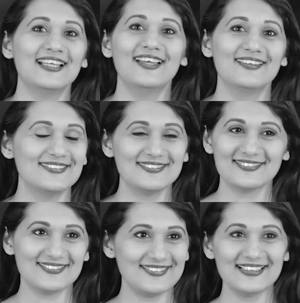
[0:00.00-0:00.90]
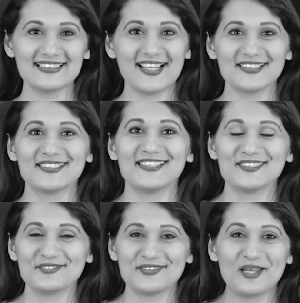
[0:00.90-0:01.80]
It it stands the
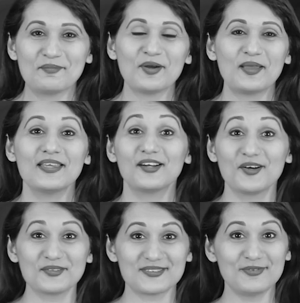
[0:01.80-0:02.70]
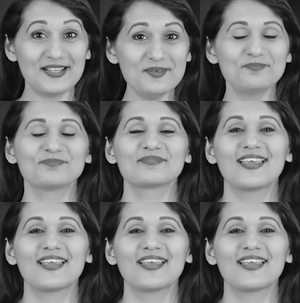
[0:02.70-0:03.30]
test of time. Okay, here goes. Ready?